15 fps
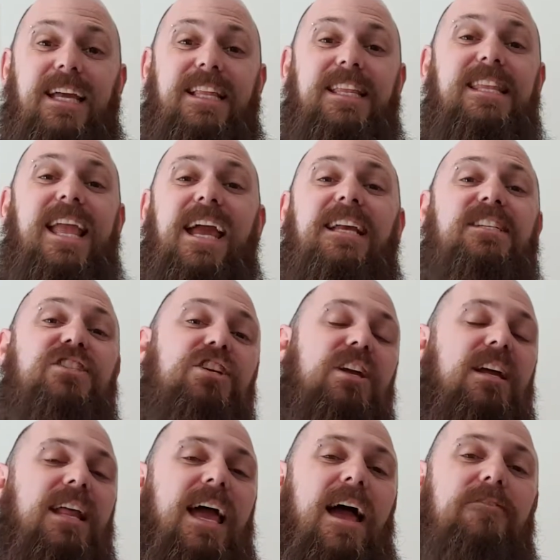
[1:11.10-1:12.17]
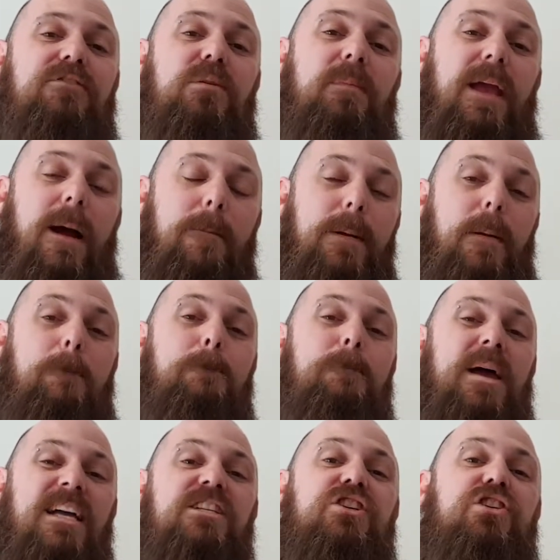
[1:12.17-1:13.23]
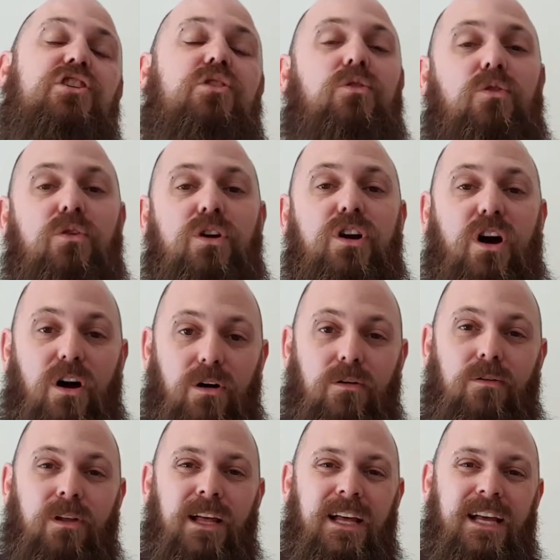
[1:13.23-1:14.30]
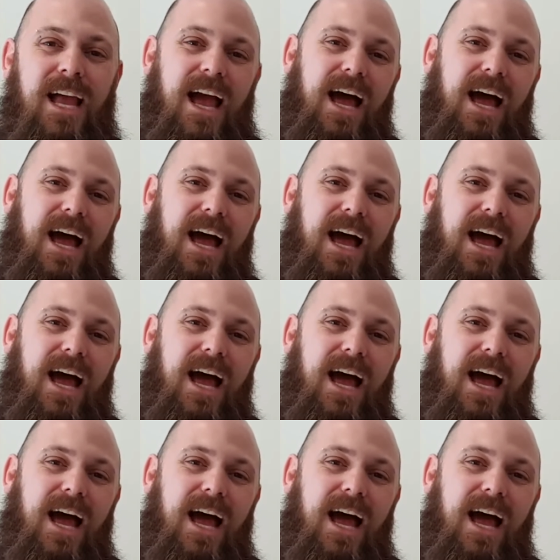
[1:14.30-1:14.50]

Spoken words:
Next, you're going to have to be able to measure your goal.